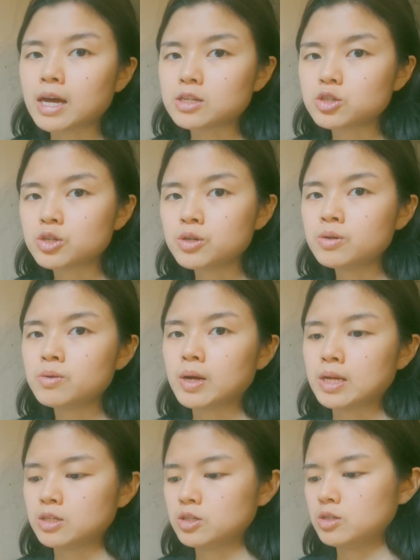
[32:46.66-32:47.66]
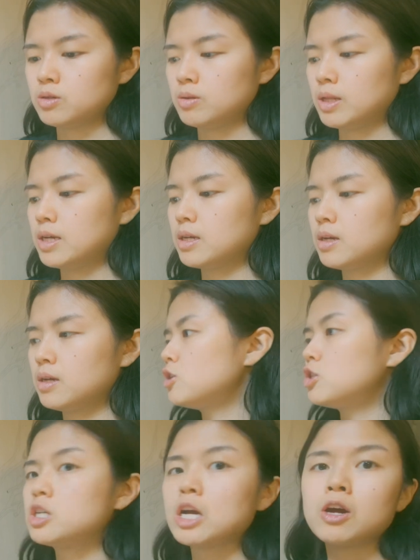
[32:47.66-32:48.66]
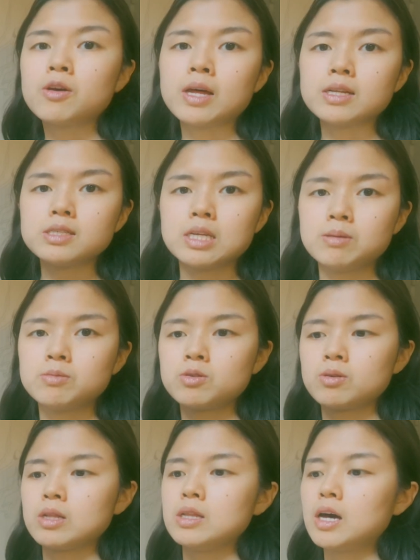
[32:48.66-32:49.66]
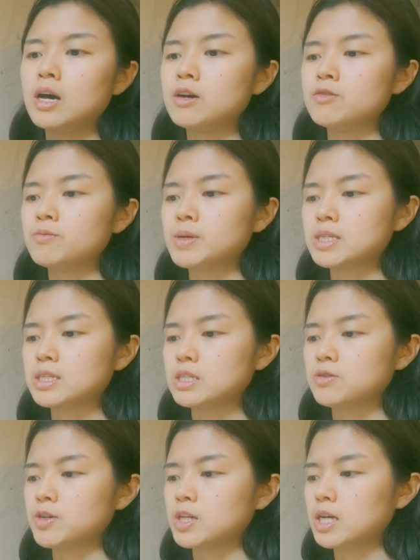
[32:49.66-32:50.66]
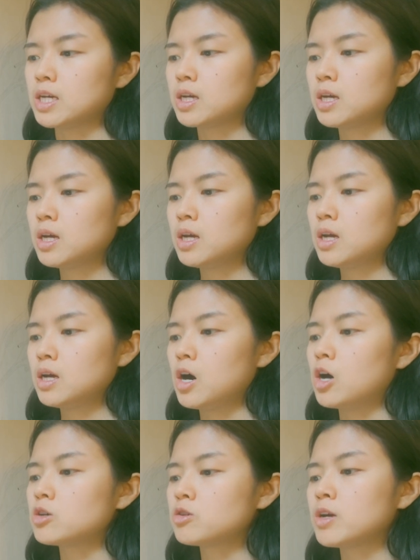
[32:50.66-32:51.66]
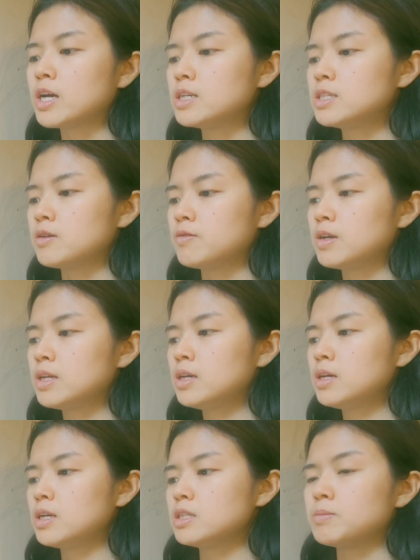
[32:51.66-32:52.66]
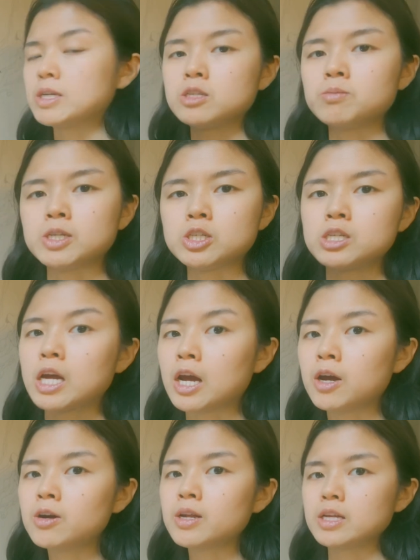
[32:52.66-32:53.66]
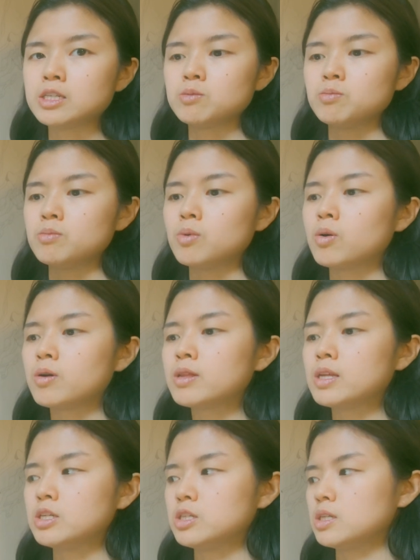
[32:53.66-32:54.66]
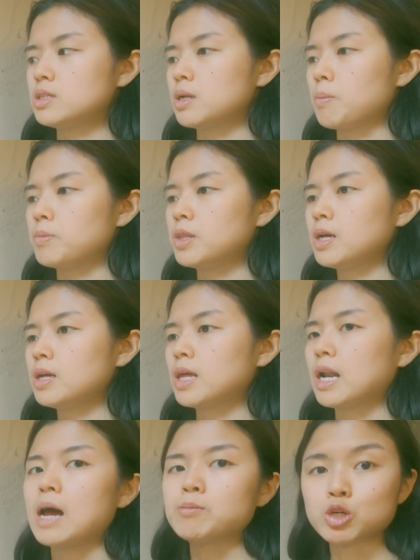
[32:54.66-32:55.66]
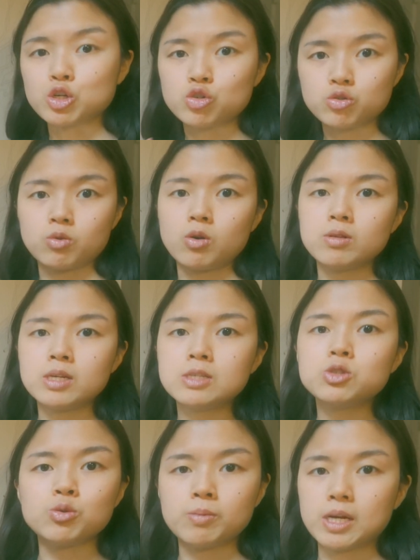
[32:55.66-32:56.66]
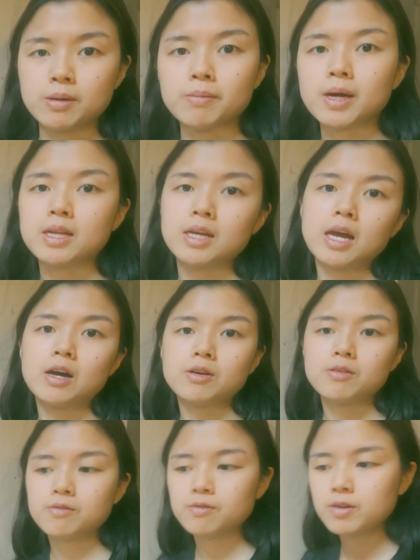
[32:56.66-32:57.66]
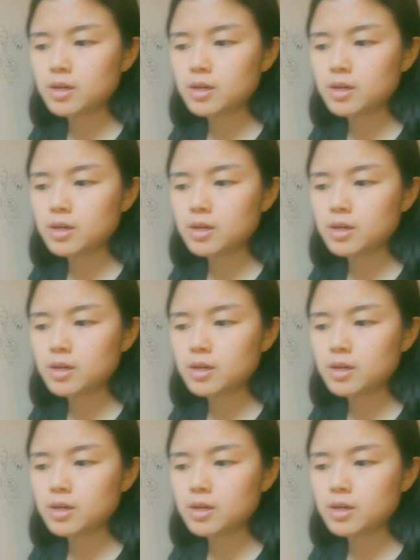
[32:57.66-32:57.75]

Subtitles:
that too, and to like share that same sort of love makes us feel like our creativity is meant to be shared. It's more than just something that I'm controlling to make money out of,